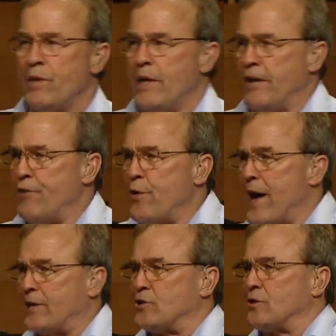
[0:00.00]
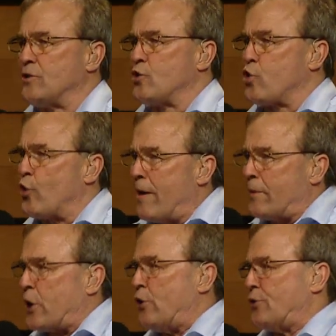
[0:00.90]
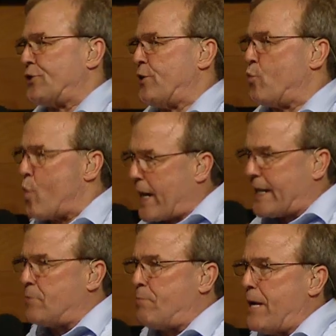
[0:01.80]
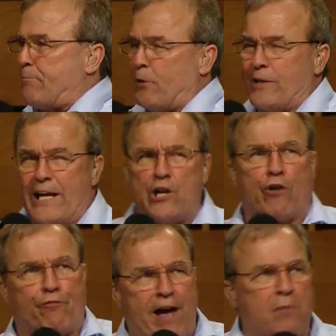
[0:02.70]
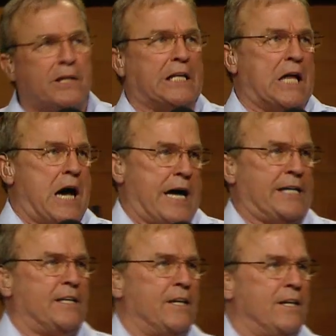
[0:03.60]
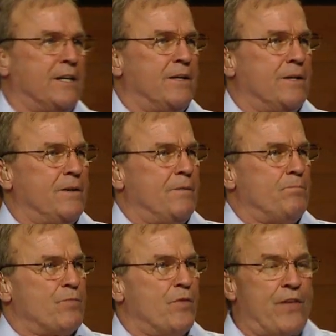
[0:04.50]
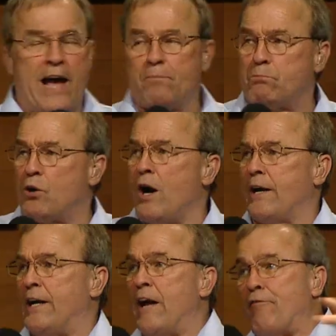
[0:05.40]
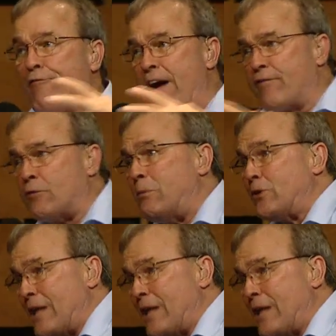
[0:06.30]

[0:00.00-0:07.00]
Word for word: And if you had criminals and wicked people in your family line, that brought an unfavorable